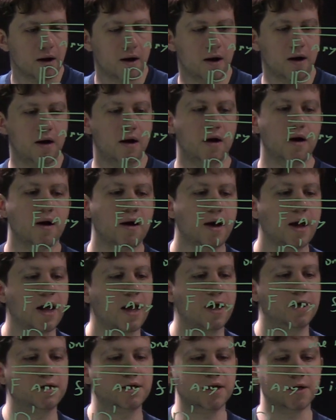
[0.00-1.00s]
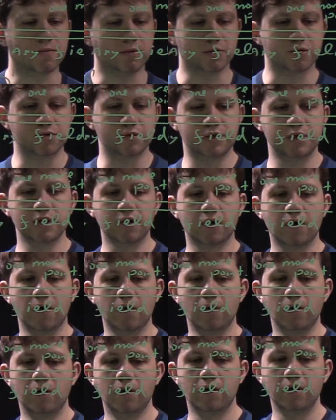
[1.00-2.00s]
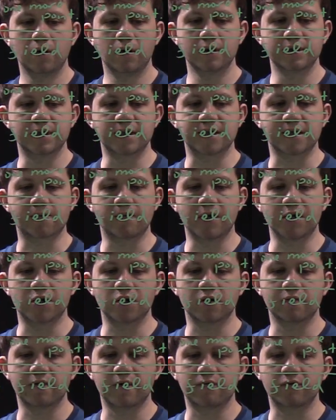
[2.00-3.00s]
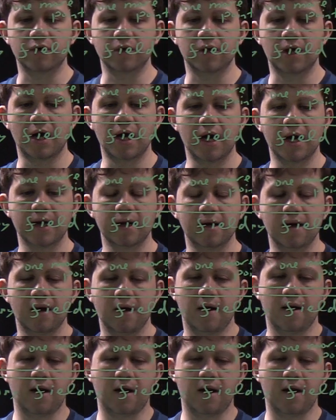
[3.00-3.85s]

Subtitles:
and equal to 0. That's equation of every line.